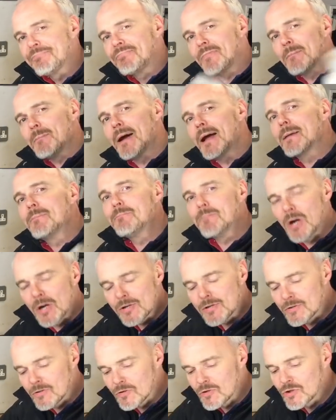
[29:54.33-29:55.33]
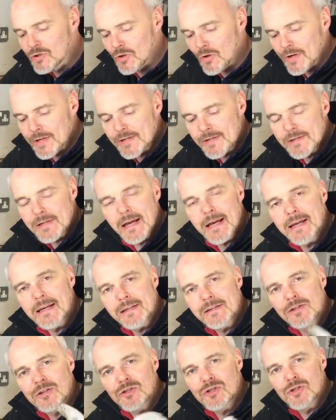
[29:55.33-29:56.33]
My personal choice
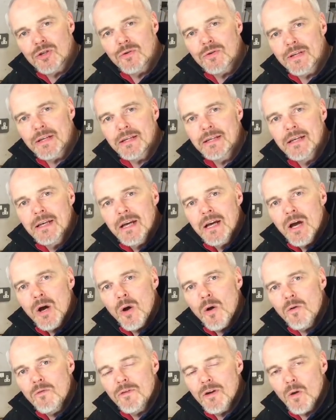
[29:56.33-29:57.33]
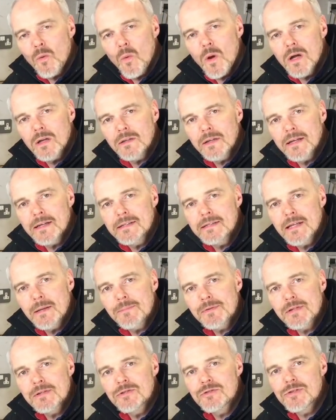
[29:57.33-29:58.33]
is Jody over at
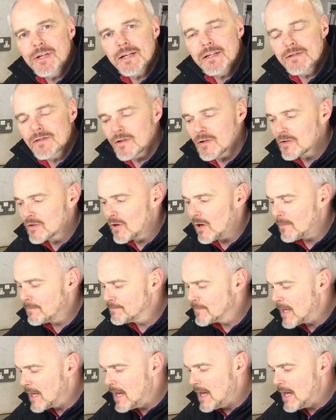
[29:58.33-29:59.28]
weldingtipsandtricks.com.